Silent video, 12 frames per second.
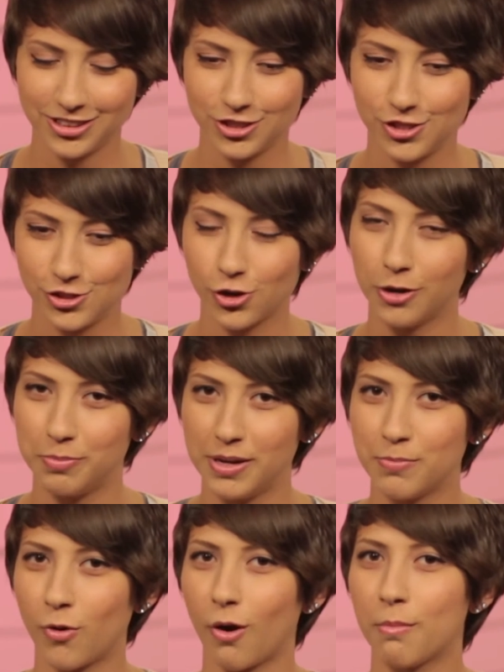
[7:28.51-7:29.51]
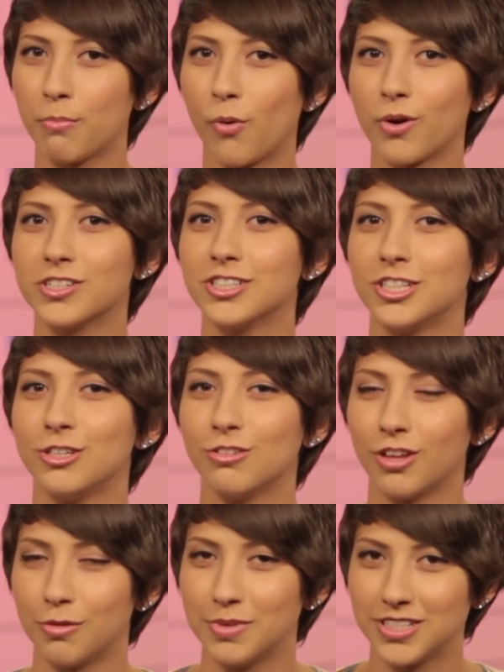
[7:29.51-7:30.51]
should be more important to you
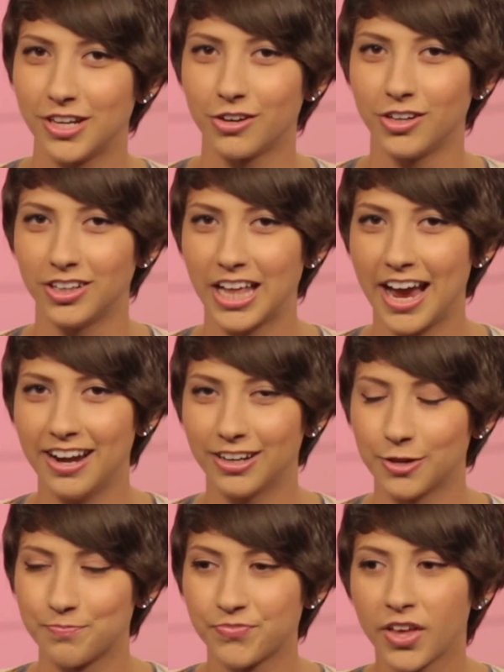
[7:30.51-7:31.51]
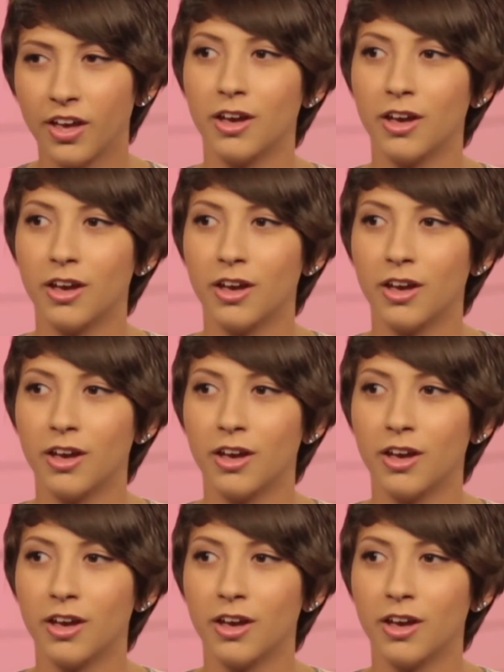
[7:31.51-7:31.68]
than a material item,